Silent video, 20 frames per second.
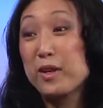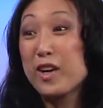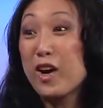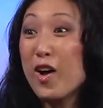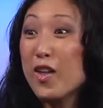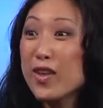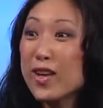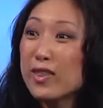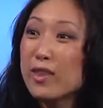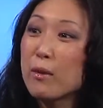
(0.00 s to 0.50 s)
We
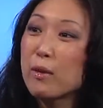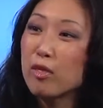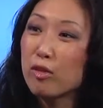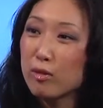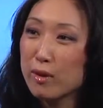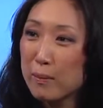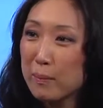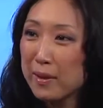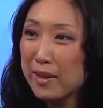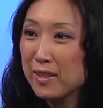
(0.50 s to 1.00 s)
call that the
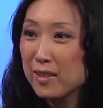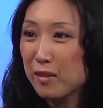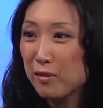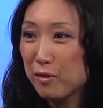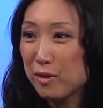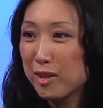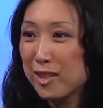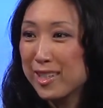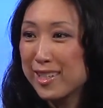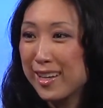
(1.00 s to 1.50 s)
3 P's of
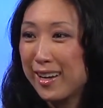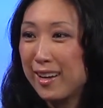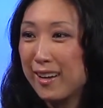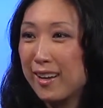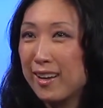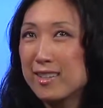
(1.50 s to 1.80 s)
real estate.